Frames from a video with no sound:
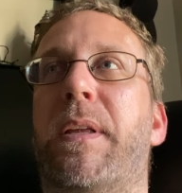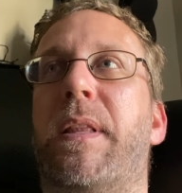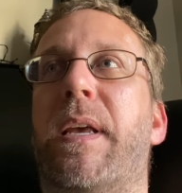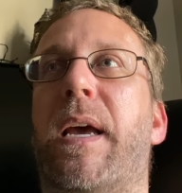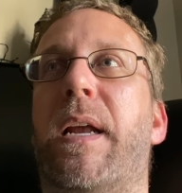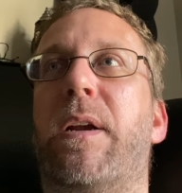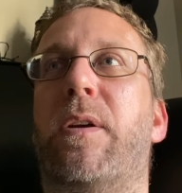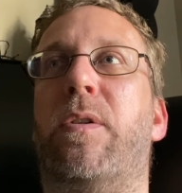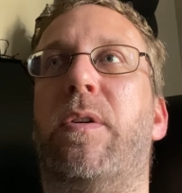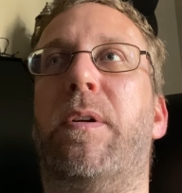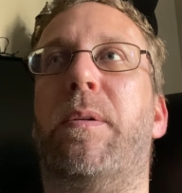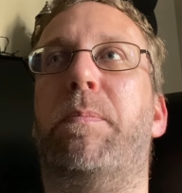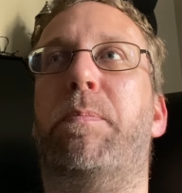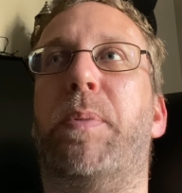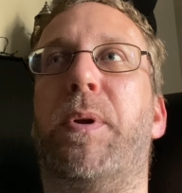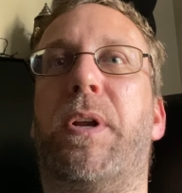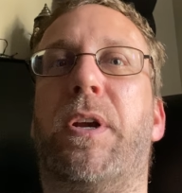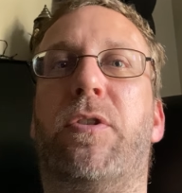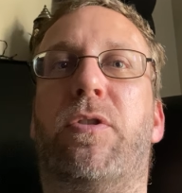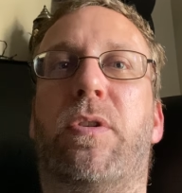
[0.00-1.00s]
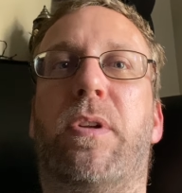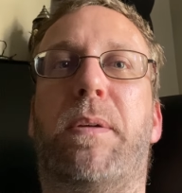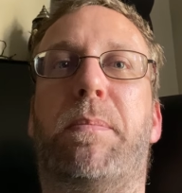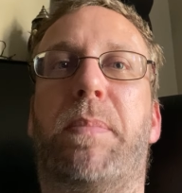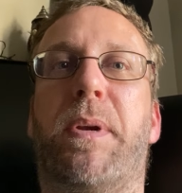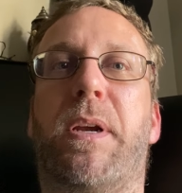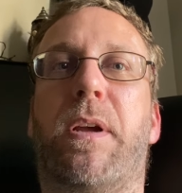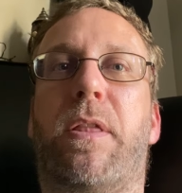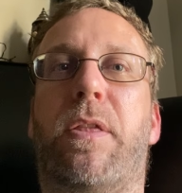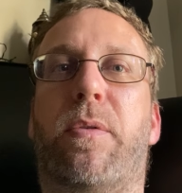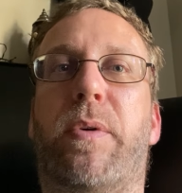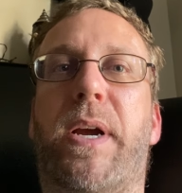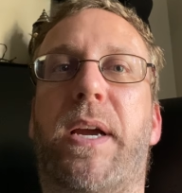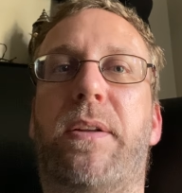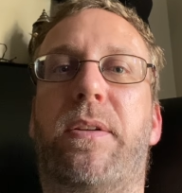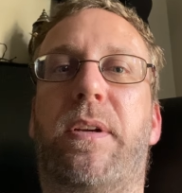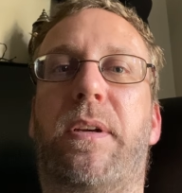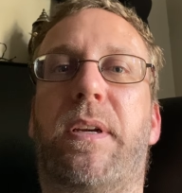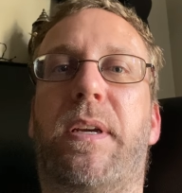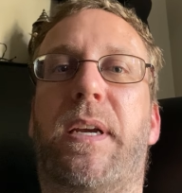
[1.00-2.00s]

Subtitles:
that could potentially be a threat,